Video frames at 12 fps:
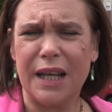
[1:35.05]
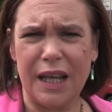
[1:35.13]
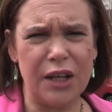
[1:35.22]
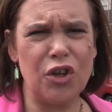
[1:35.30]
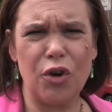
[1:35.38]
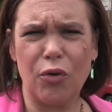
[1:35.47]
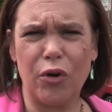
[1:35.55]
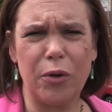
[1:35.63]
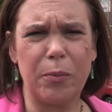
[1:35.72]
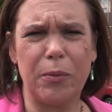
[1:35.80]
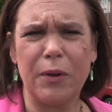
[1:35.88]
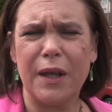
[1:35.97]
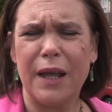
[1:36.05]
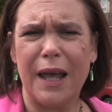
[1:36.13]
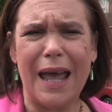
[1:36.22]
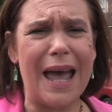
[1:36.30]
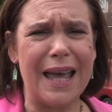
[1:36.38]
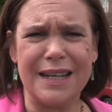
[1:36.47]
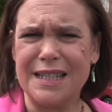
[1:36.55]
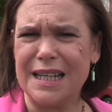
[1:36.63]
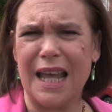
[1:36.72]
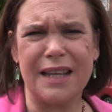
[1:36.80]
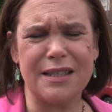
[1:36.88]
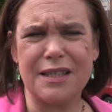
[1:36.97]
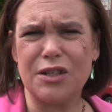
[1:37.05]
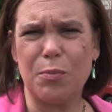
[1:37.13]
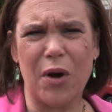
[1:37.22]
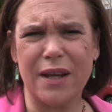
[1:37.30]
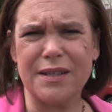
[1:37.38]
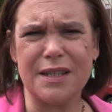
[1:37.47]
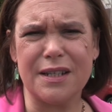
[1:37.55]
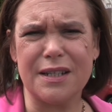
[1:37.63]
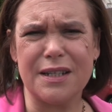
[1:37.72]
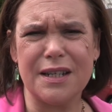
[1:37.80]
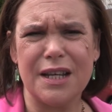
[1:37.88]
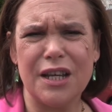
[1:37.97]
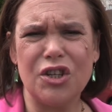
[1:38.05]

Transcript: in Europe and against Brexit.